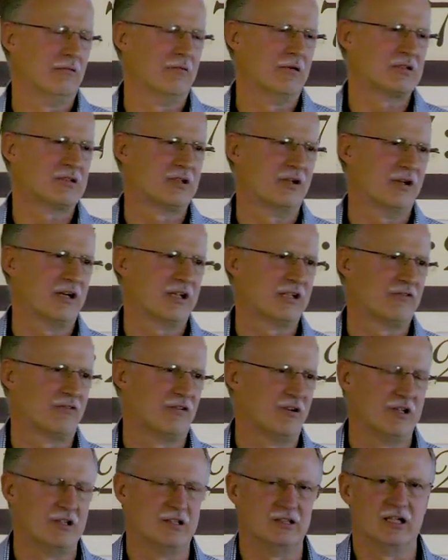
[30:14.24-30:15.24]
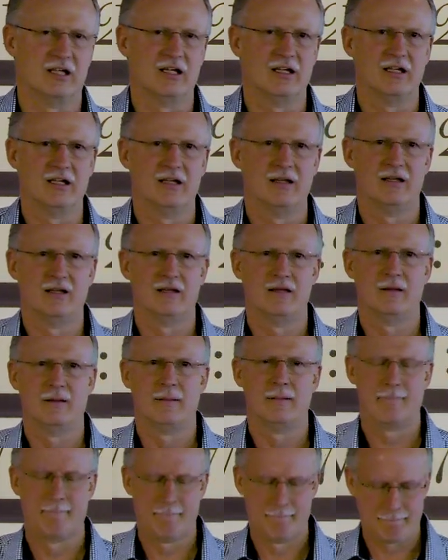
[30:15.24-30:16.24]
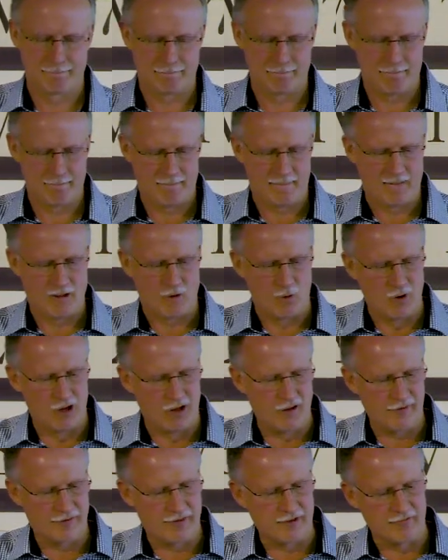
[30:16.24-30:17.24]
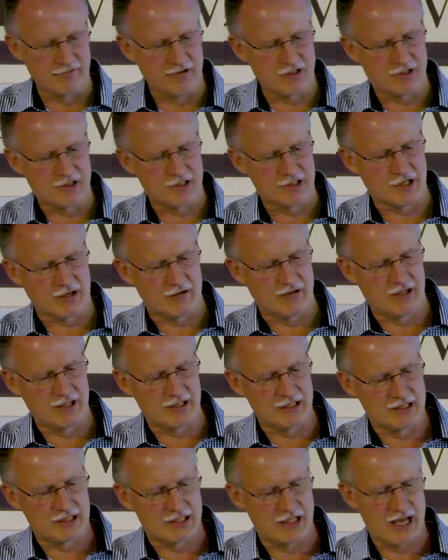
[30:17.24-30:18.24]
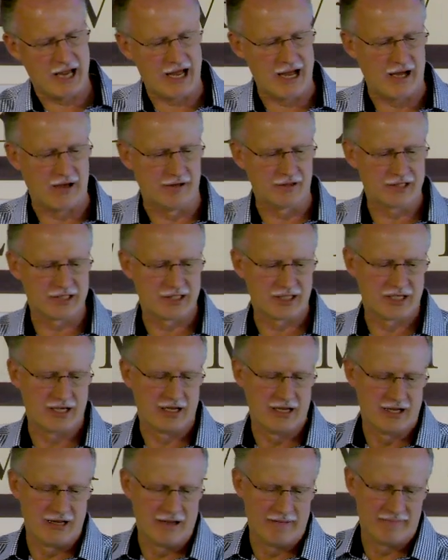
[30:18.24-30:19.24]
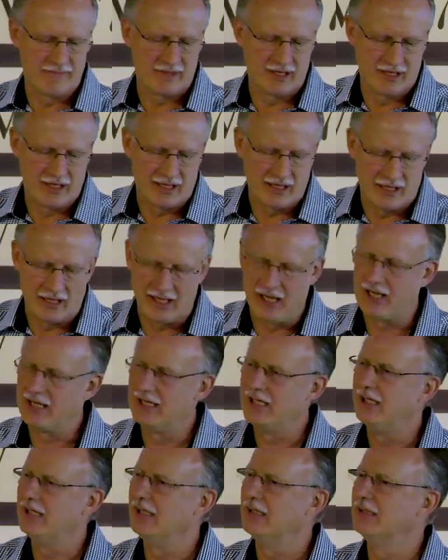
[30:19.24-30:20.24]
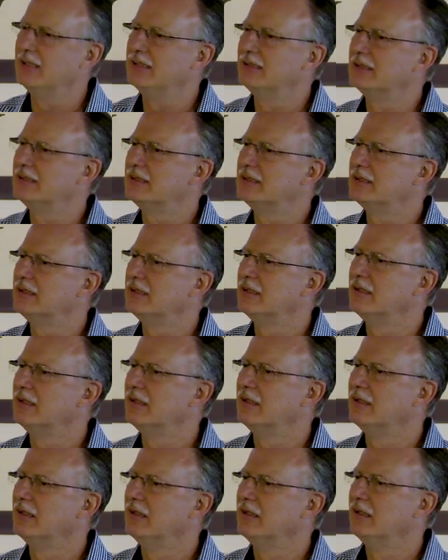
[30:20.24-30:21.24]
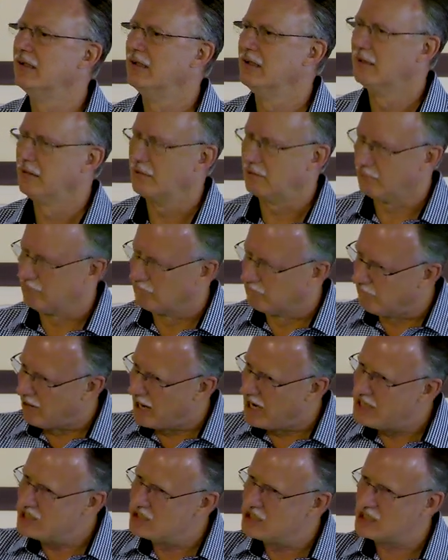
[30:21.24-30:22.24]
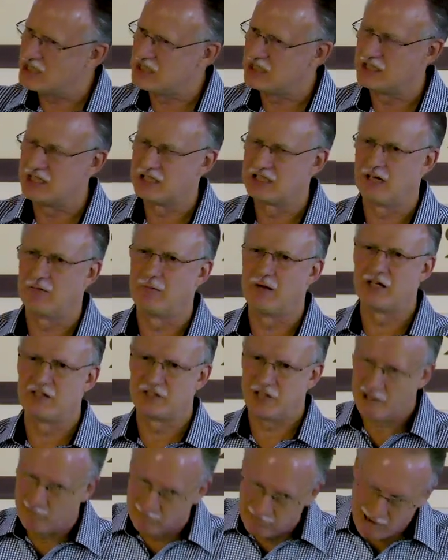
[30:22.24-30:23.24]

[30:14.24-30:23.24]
What's the next phrase say? Wealth and riches are in his house, and his righteousness. Everybody say